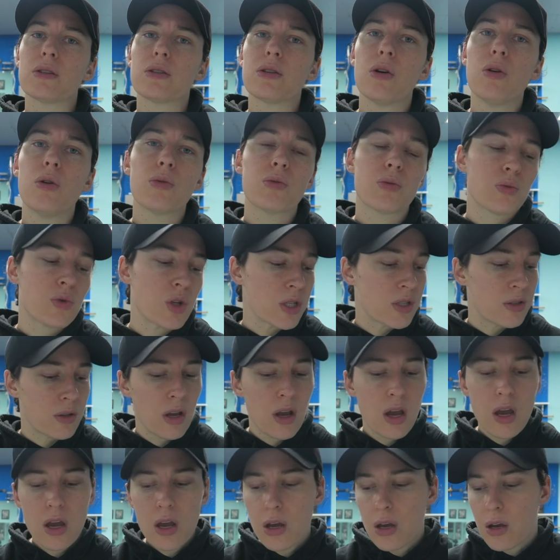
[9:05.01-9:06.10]
Don't just
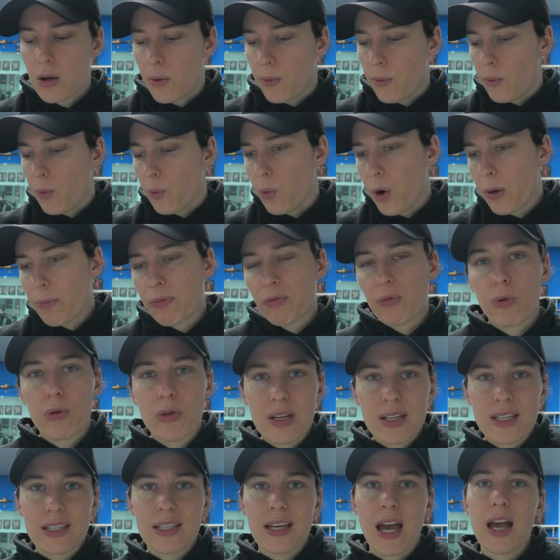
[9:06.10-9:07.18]
whip through
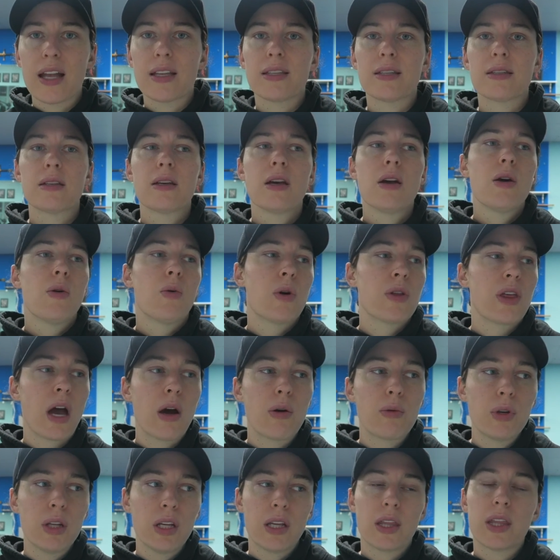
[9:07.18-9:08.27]
the sets
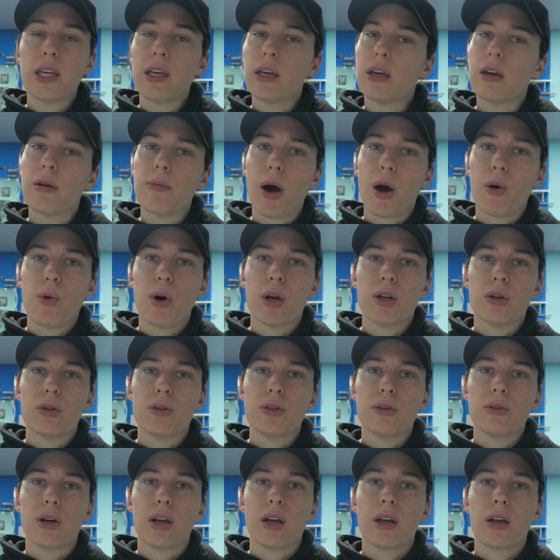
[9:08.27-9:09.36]
without really thinking about what you're
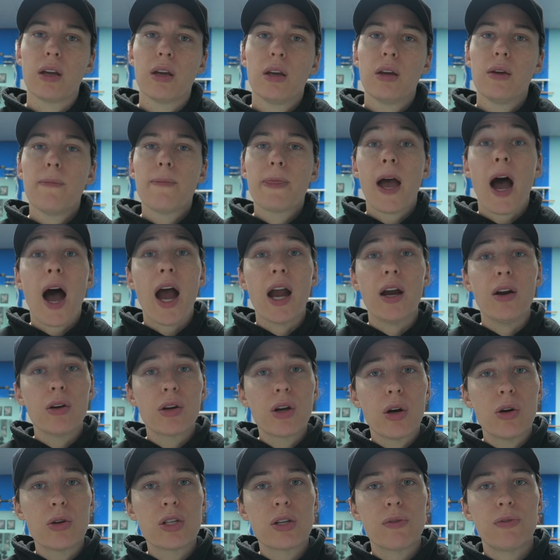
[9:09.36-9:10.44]
doing. Hire a
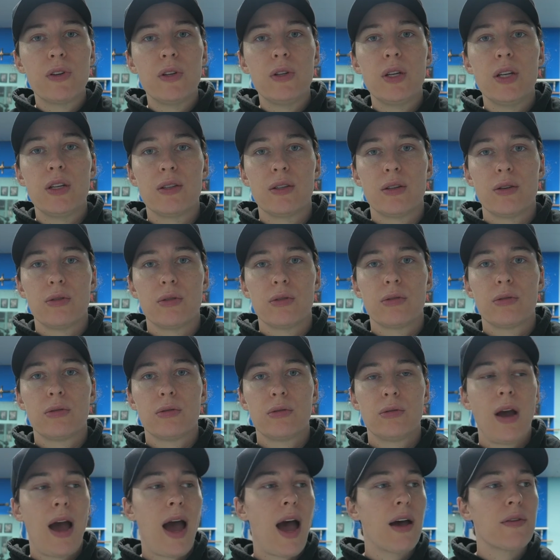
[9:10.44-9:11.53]
coach if you need to.
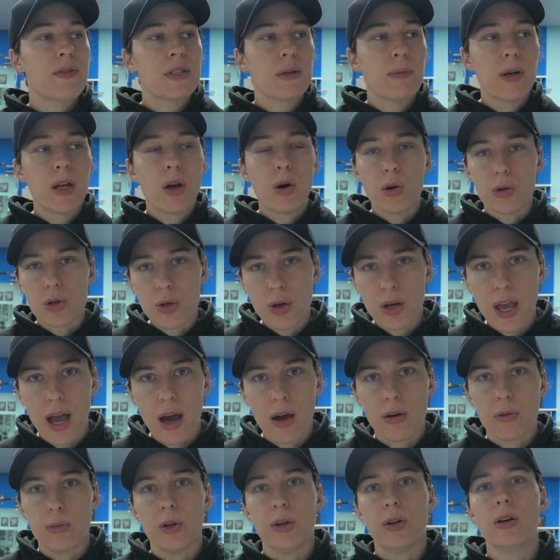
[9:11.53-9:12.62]
Have somebody hold you
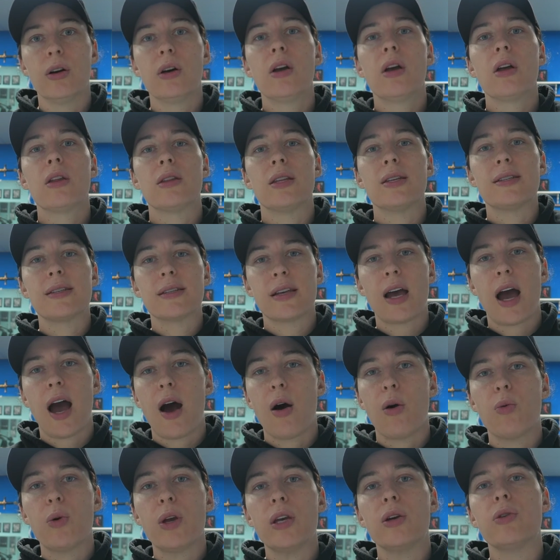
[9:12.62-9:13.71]
accountable. This is
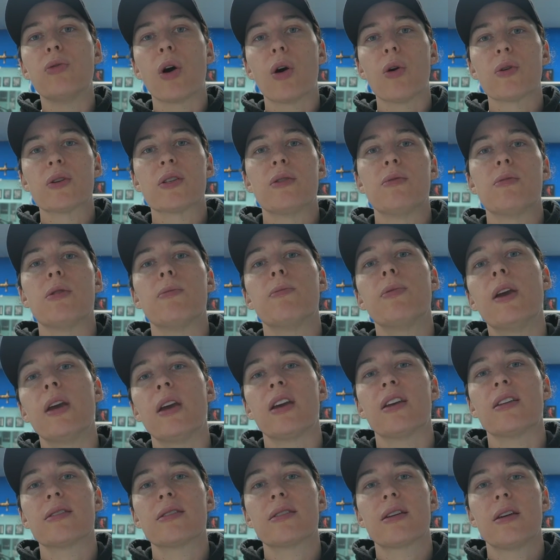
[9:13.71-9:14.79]
how we grow as human
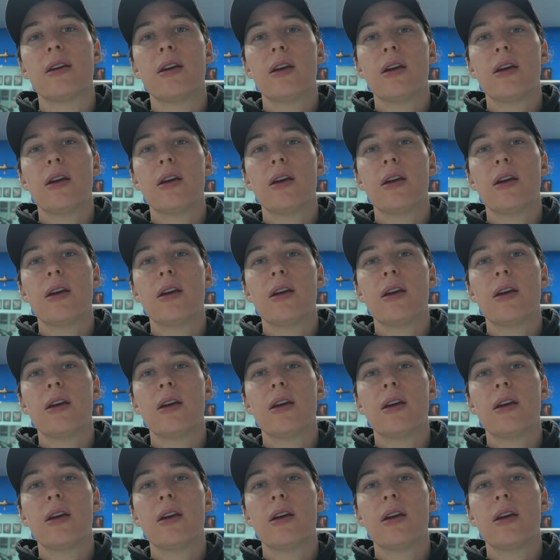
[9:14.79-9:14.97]
beings.